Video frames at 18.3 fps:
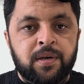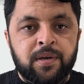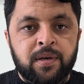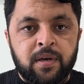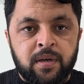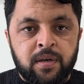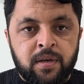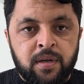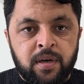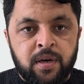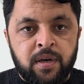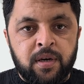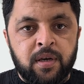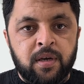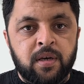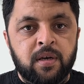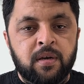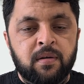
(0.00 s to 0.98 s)

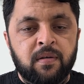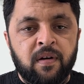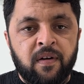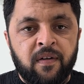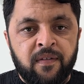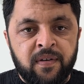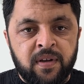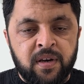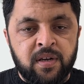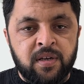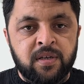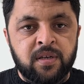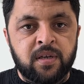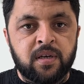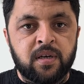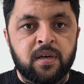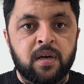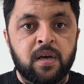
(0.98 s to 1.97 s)
concreting,
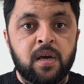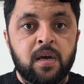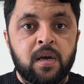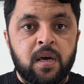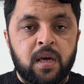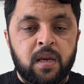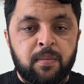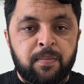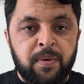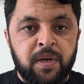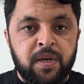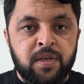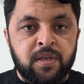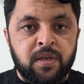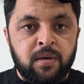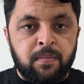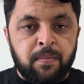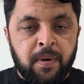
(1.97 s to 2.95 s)
finishing and
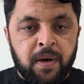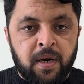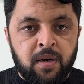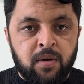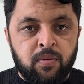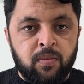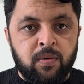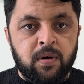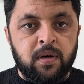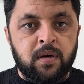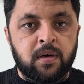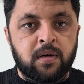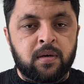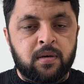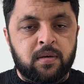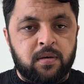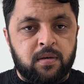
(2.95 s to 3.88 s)
finishing paint work,